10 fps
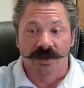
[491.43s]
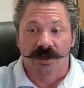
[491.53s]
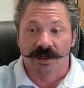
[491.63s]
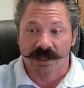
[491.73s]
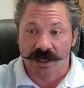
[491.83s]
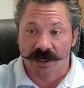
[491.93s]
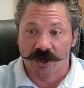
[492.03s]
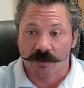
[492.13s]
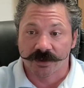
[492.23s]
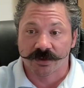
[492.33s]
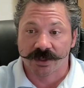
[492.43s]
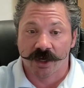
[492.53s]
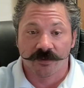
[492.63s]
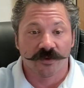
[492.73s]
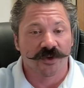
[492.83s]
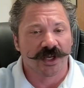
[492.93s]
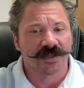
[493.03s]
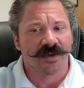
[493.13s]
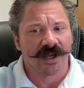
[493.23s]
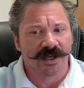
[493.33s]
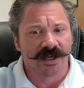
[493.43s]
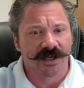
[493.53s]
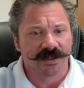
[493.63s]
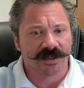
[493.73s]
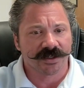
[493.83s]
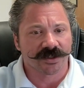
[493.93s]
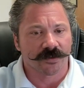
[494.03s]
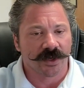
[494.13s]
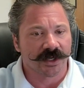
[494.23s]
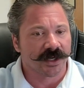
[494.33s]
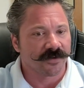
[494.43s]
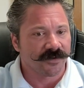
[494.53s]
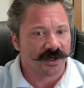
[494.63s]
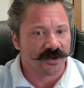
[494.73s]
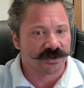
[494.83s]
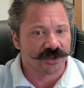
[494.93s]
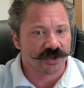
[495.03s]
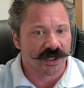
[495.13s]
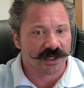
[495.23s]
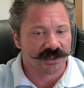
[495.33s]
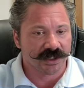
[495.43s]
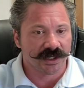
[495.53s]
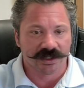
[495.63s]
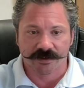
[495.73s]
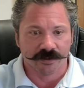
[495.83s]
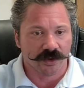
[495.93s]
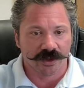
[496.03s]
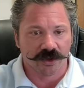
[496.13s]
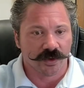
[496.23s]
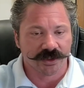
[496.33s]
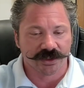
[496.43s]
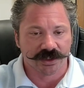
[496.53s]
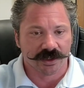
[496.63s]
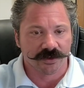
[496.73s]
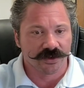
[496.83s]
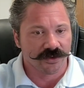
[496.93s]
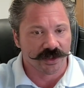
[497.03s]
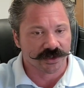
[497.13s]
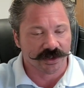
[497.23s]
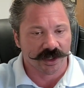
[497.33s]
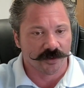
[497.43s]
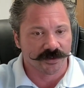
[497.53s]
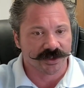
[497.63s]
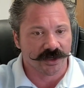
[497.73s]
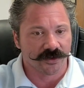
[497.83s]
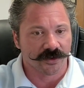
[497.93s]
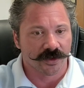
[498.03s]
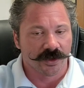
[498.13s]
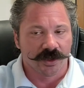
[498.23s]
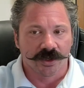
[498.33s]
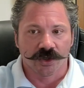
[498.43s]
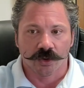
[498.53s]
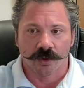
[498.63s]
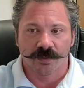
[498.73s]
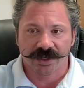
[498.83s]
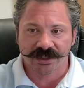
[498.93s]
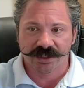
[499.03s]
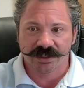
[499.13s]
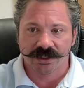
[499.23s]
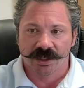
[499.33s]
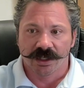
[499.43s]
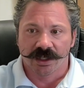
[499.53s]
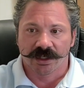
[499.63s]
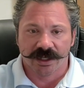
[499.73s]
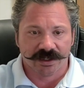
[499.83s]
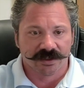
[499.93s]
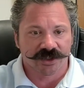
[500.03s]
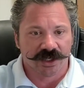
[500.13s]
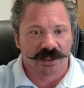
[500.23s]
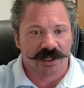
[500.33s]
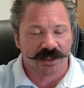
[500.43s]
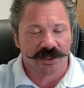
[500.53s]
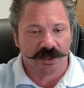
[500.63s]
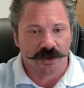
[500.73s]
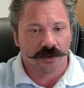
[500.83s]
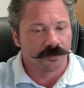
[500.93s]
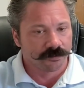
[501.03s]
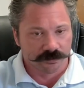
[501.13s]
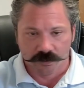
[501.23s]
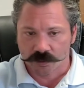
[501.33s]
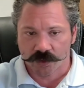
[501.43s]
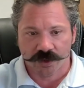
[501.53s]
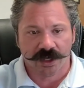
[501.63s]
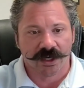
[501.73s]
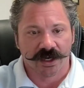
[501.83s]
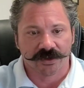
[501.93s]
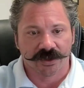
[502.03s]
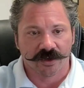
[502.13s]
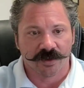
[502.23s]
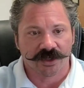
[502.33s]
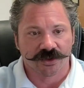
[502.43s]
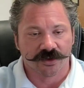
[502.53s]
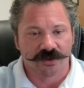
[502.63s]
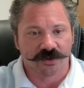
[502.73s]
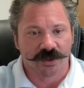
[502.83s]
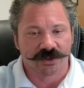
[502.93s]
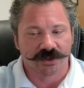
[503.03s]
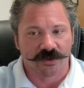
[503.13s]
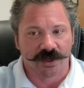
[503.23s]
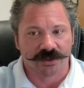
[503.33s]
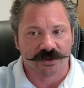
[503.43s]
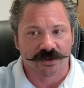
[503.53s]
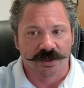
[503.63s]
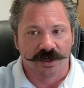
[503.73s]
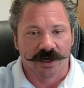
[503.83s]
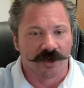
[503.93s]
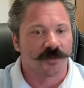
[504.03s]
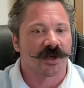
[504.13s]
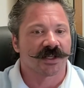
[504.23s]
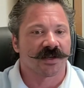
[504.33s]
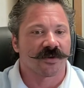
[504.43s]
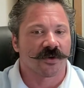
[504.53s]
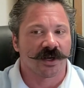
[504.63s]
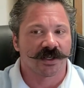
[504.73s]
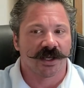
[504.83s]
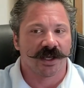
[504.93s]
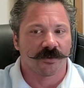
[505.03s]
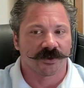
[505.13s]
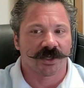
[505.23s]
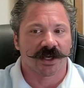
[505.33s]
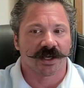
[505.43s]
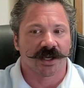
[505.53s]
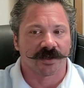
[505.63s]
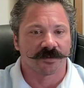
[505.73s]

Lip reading: Again, I hope this was helpful. If you guys have any ideas on any kind of videos that you guys need, some burning questions that you think is going to help scale your business, let Jet Lending know. We'll get it out there and make sure those questions are answered. I hope you guys have a great day, and we'll talk again.